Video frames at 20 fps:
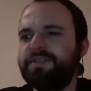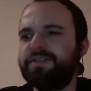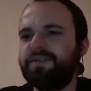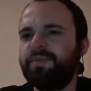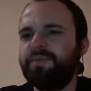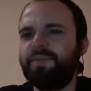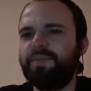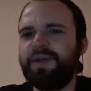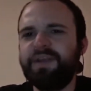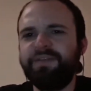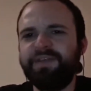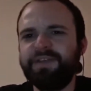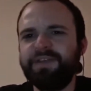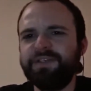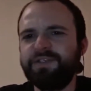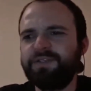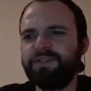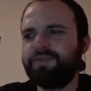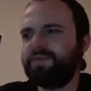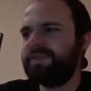
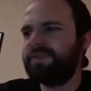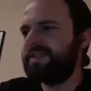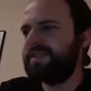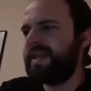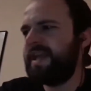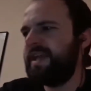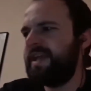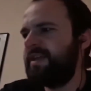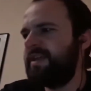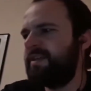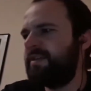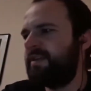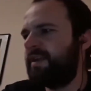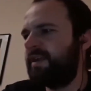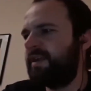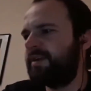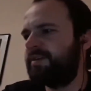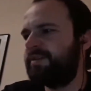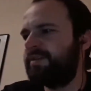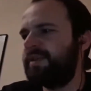manufacturers will say like
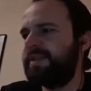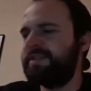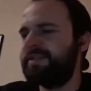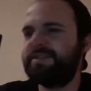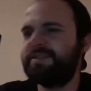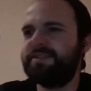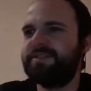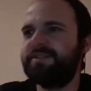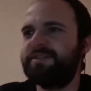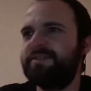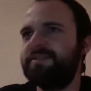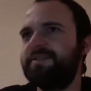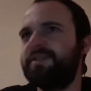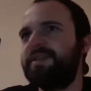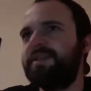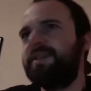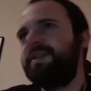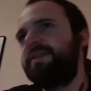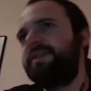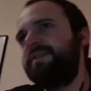this
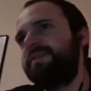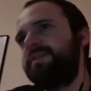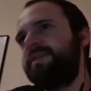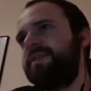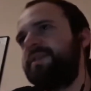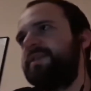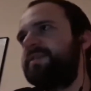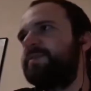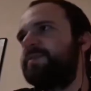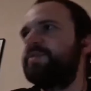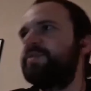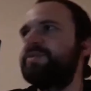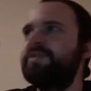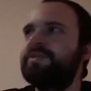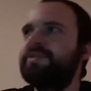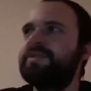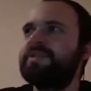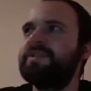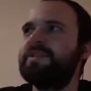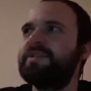yeast
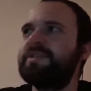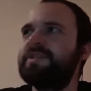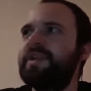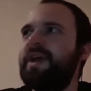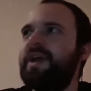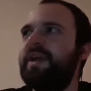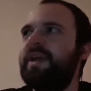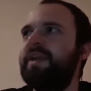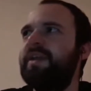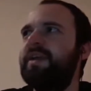produces a slight